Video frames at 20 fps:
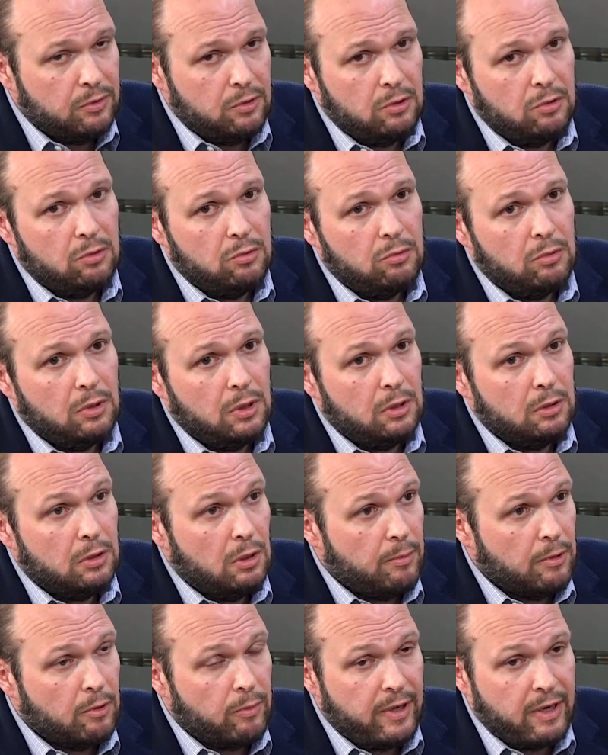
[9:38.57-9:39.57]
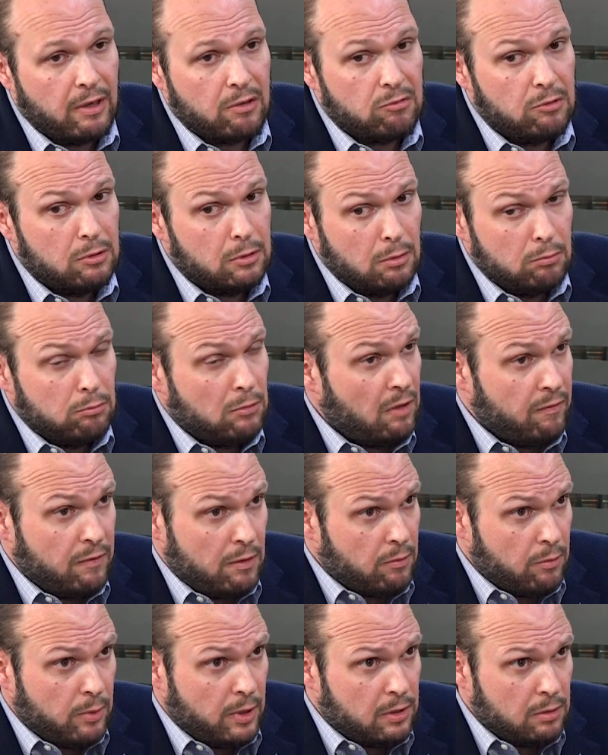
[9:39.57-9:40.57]
to a democratic system, they have
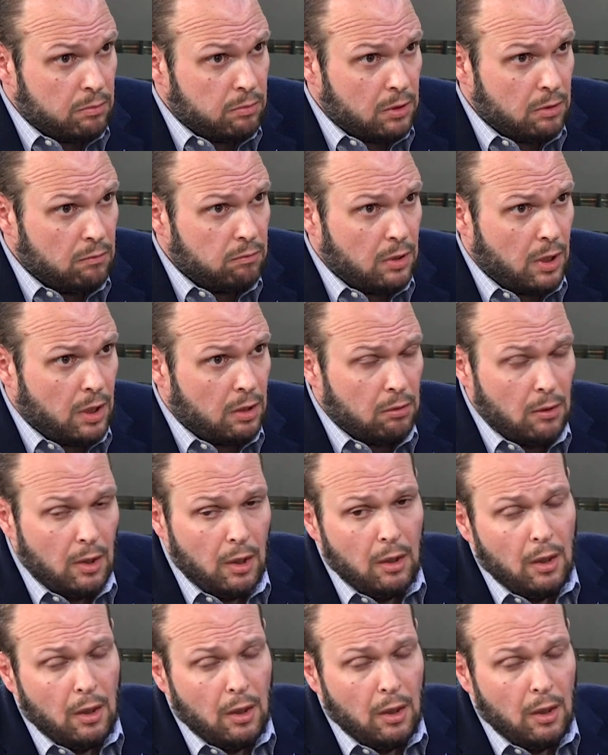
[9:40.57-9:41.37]
every right to believe that.